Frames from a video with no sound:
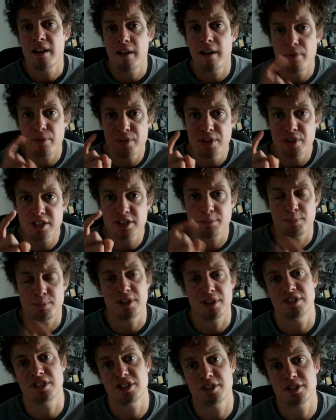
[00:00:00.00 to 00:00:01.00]
And this
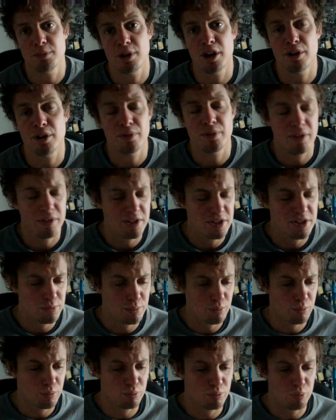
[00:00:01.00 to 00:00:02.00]
pisses me off, and this
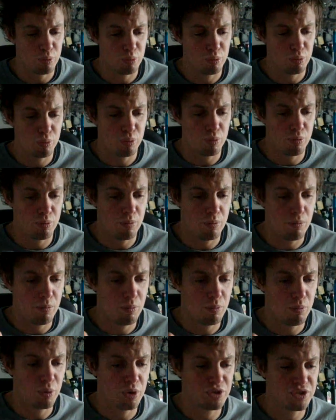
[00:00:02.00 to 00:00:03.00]

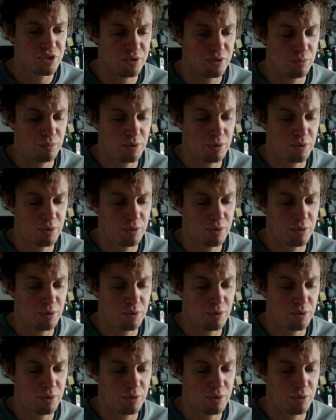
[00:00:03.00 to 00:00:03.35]
was